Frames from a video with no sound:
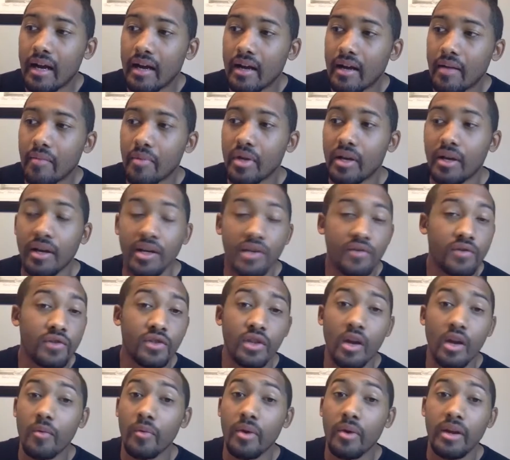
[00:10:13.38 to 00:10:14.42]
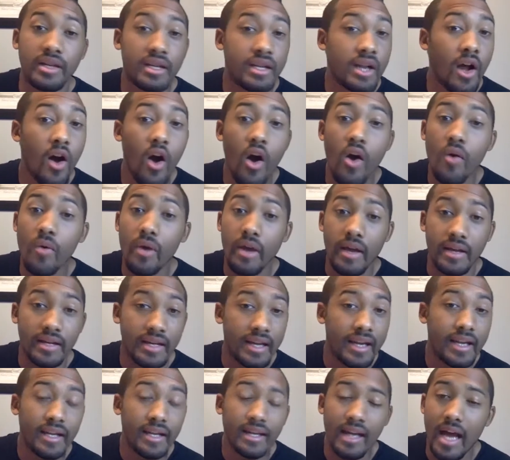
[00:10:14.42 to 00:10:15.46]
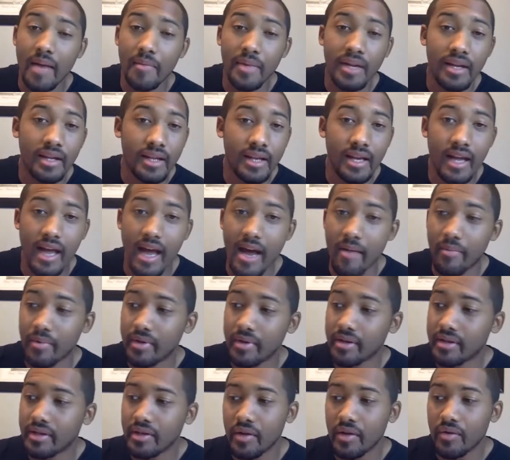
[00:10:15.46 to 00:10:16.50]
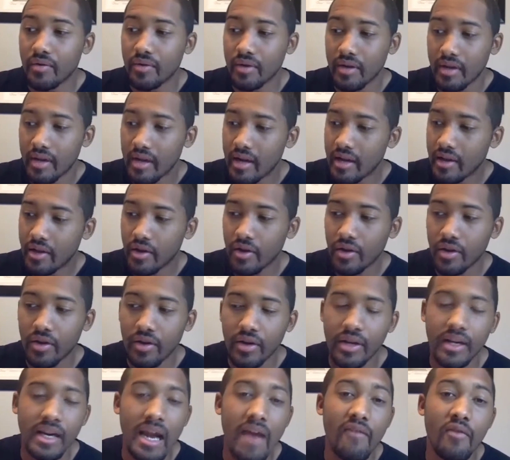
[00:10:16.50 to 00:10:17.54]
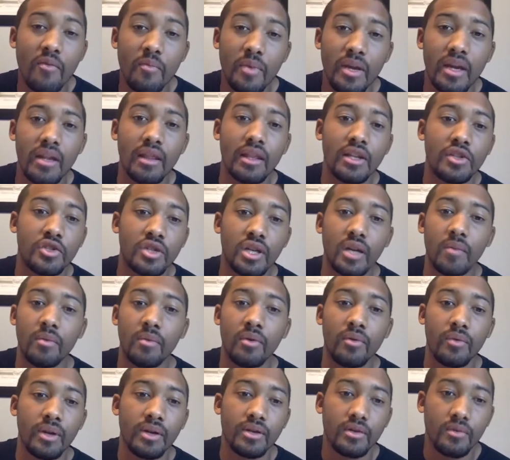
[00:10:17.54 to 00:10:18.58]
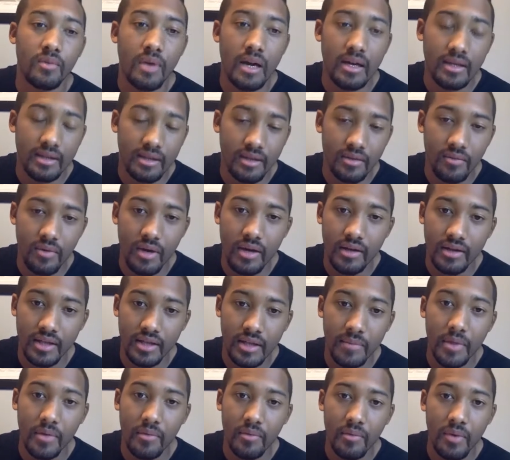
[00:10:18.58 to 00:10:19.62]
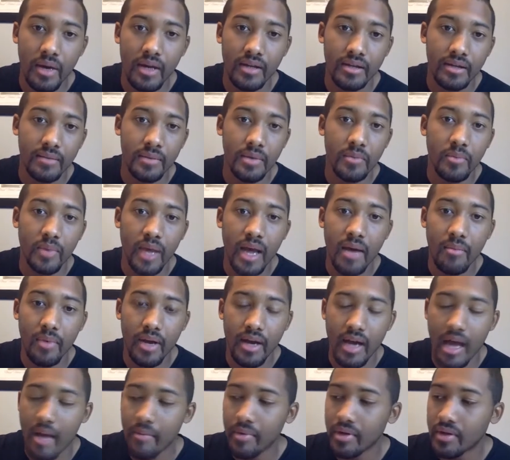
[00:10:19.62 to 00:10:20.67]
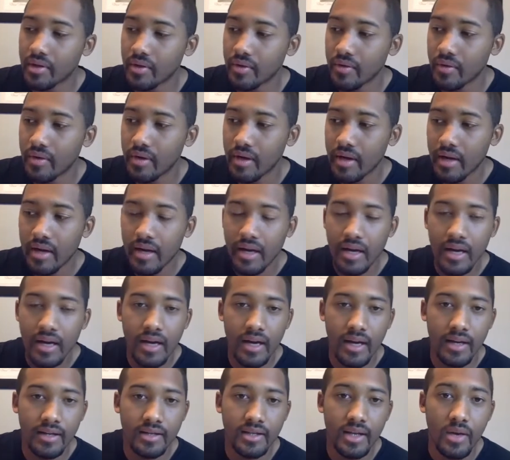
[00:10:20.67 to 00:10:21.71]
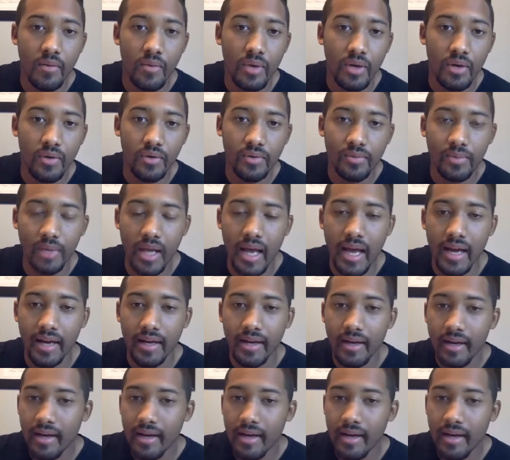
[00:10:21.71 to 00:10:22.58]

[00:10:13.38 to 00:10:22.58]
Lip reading: Because for some reason, always, anytime anything happens, you know, there can never be a legitimate reason why something bad might happen to someone who's Black.